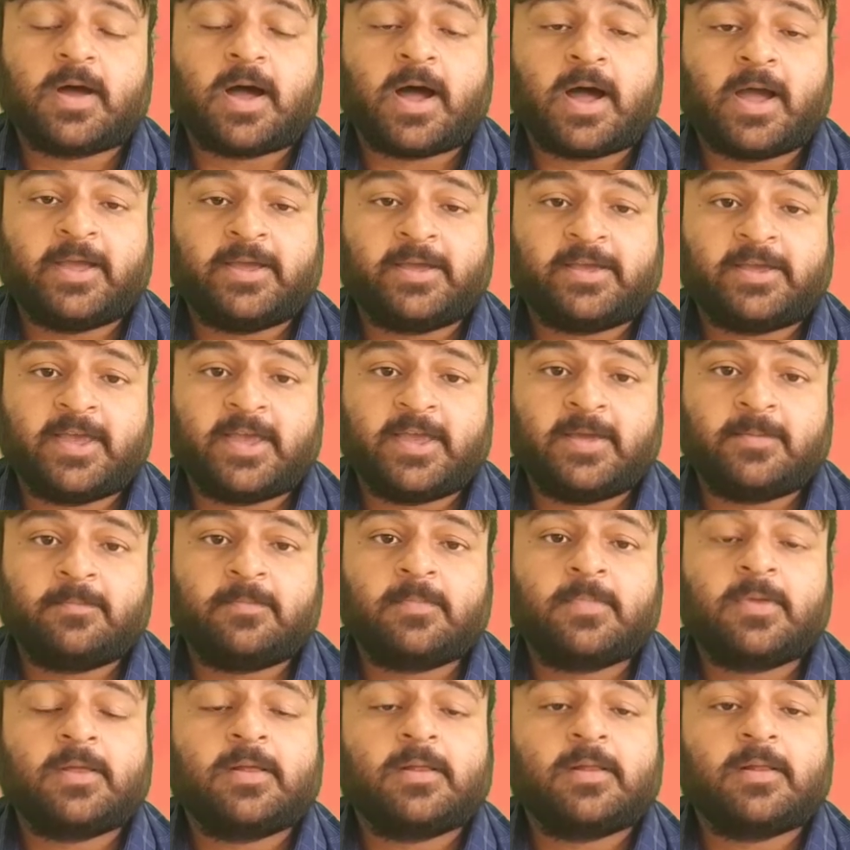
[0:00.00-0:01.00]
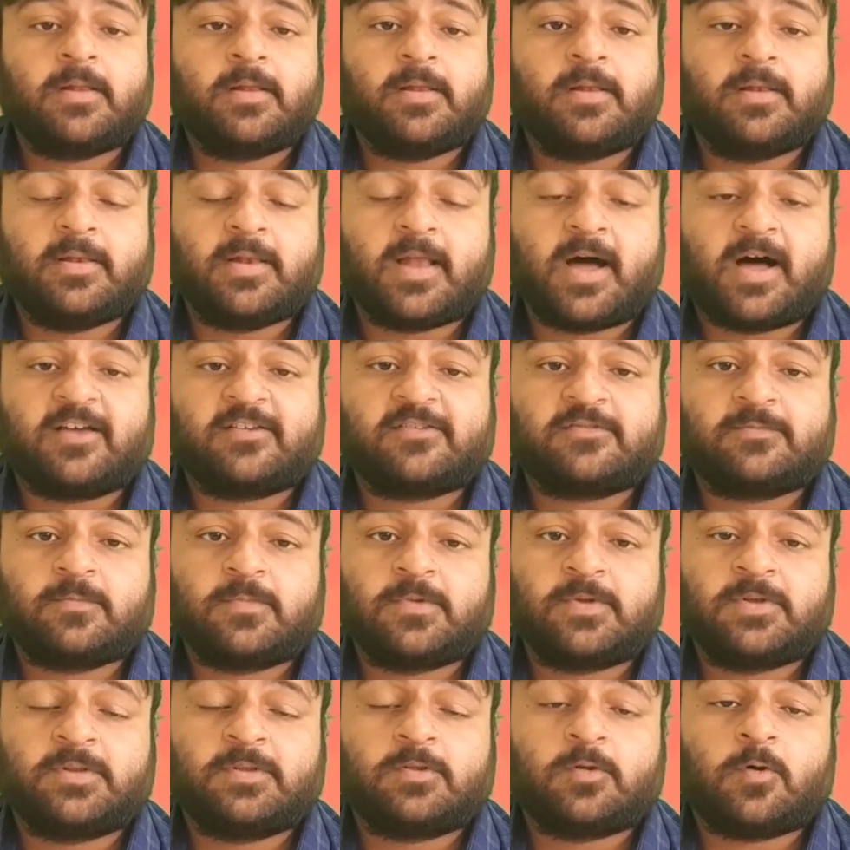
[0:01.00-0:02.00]
I came last
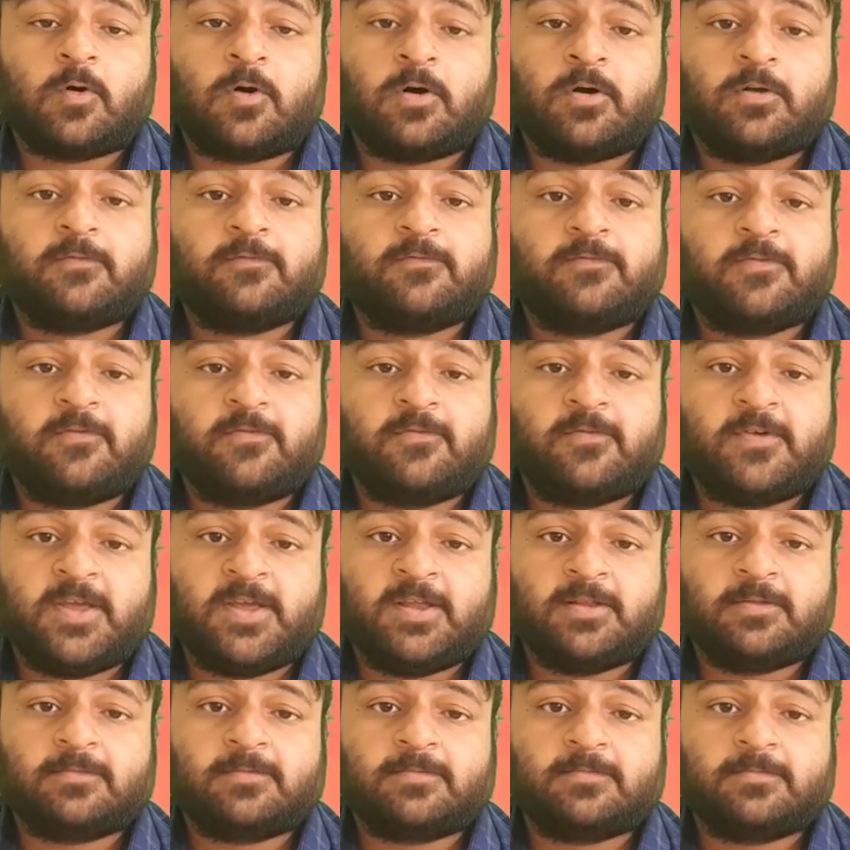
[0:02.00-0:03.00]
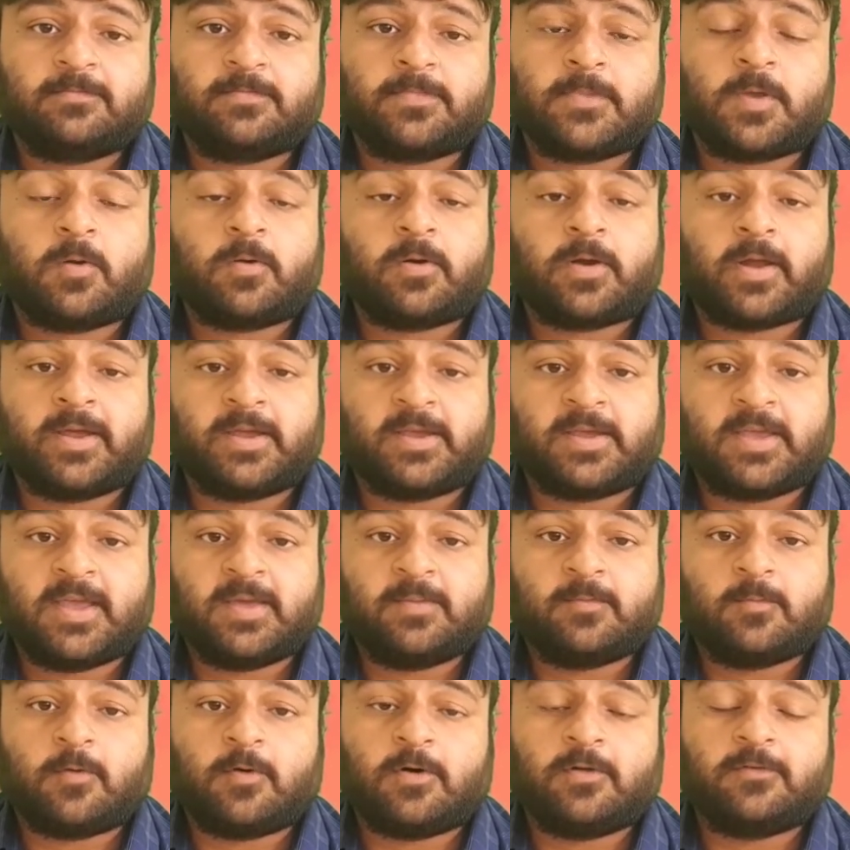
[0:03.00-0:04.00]
month on 15th, or I
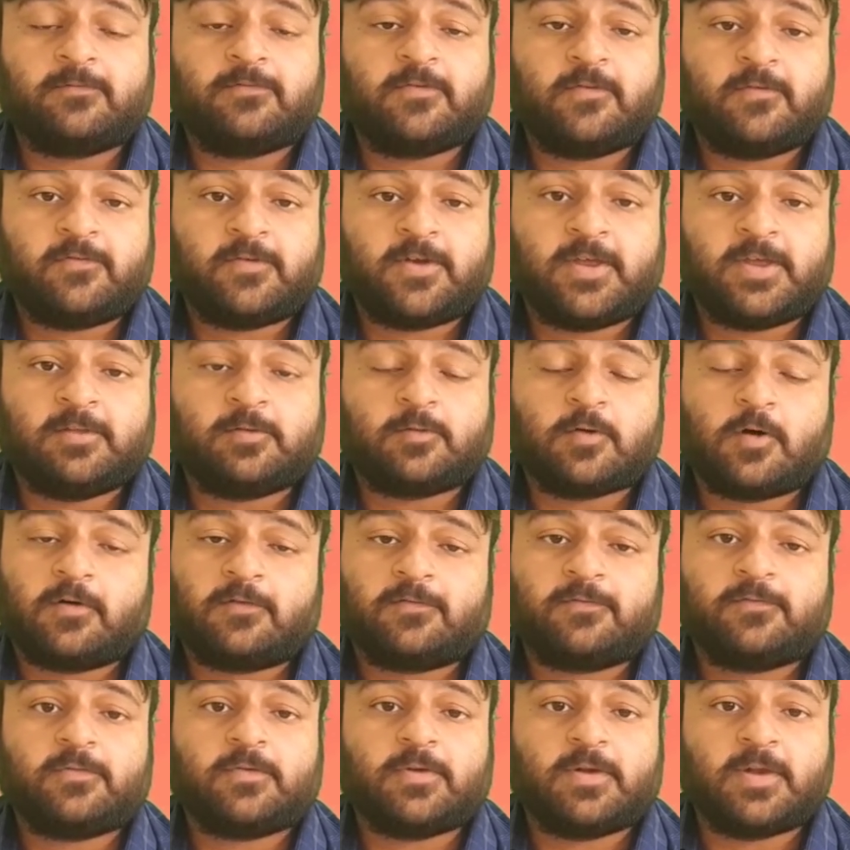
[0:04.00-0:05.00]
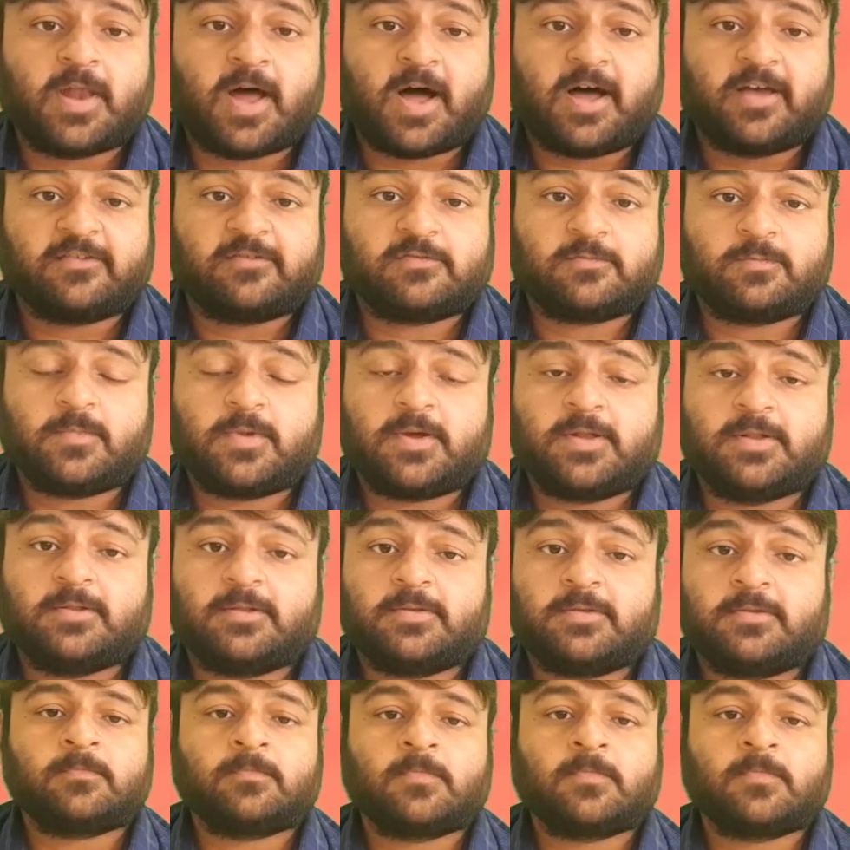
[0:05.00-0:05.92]
came on 15th of last month.